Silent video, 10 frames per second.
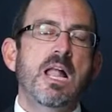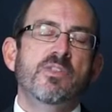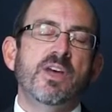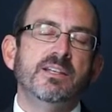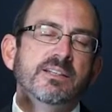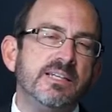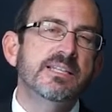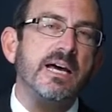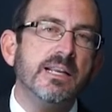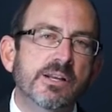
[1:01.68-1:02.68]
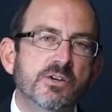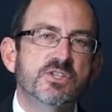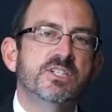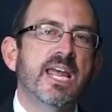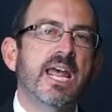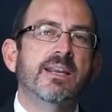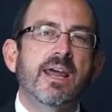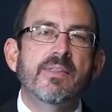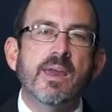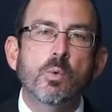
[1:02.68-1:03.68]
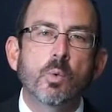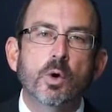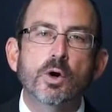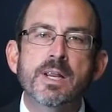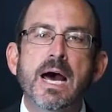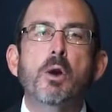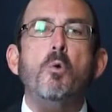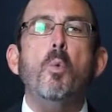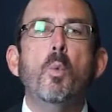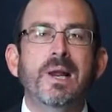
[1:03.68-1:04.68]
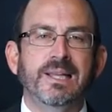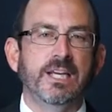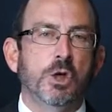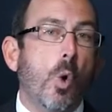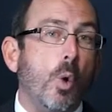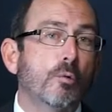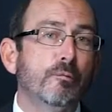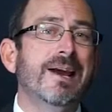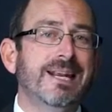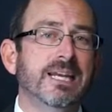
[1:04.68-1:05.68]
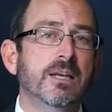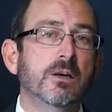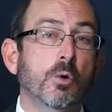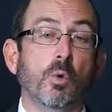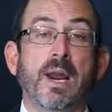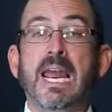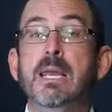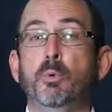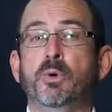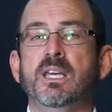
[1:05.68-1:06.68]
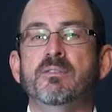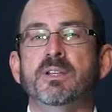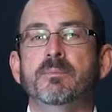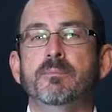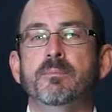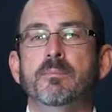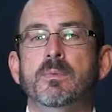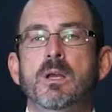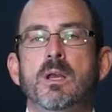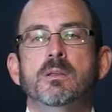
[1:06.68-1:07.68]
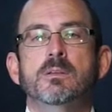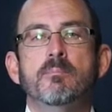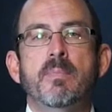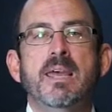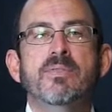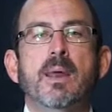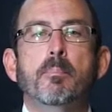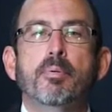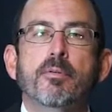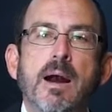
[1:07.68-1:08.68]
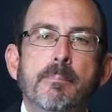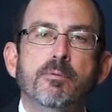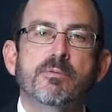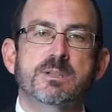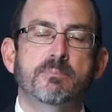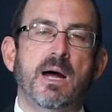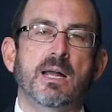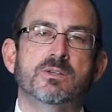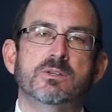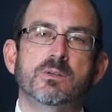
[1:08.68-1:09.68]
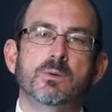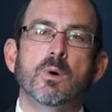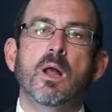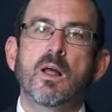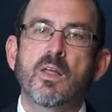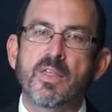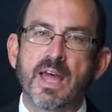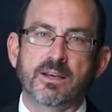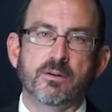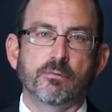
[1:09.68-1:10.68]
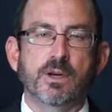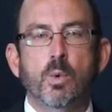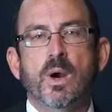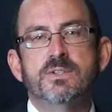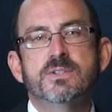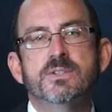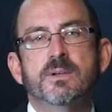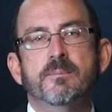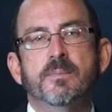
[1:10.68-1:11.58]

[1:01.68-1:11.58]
They did not understand and they were not willing or ready or able even to make that proper response to that request.